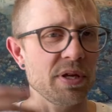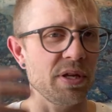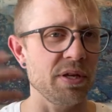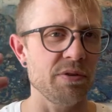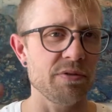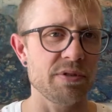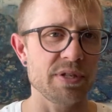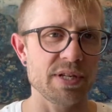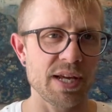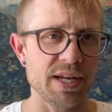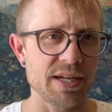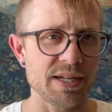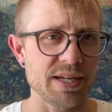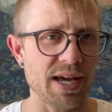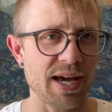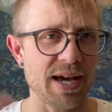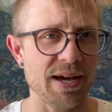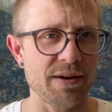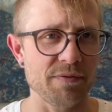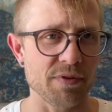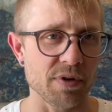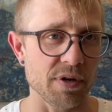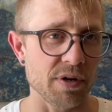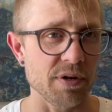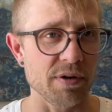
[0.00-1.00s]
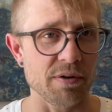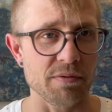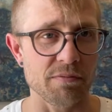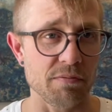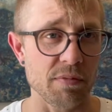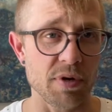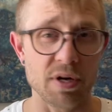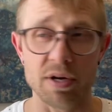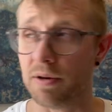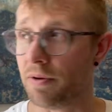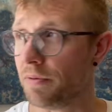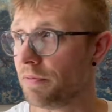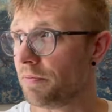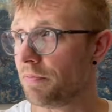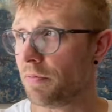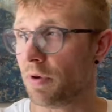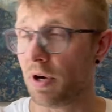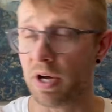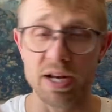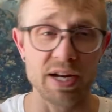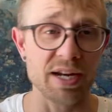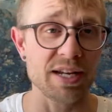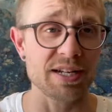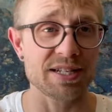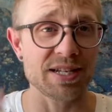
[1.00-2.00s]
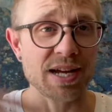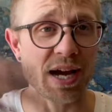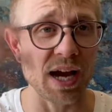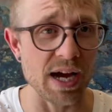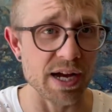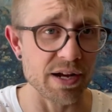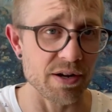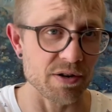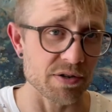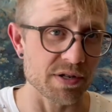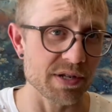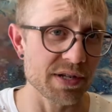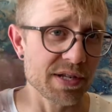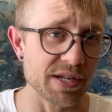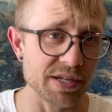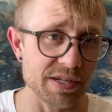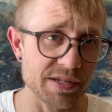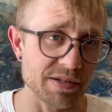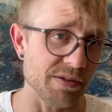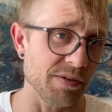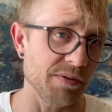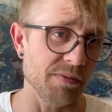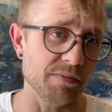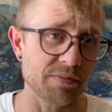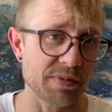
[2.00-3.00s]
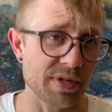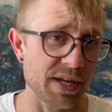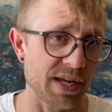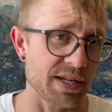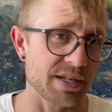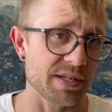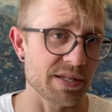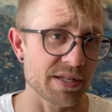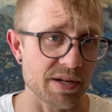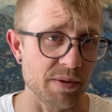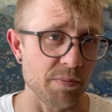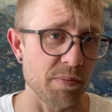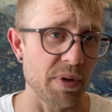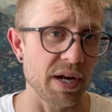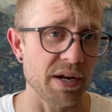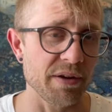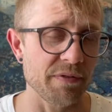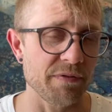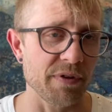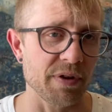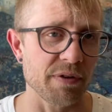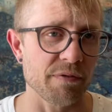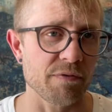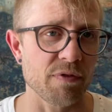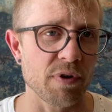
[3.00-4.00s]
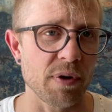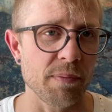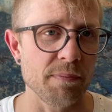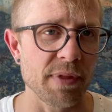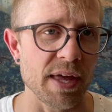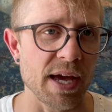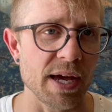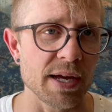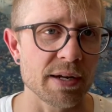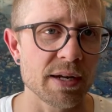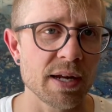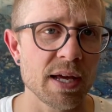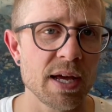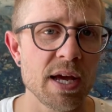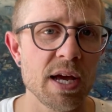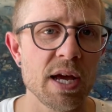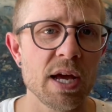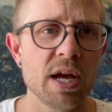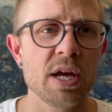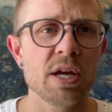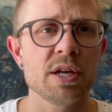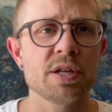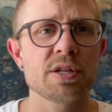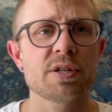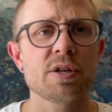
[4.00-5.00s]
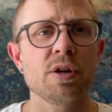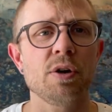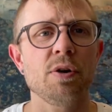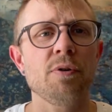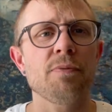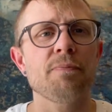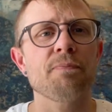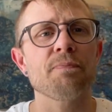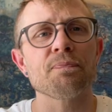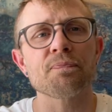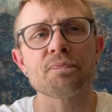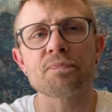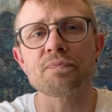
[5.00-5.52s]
you tend to have an entire system tends to benefit from that. So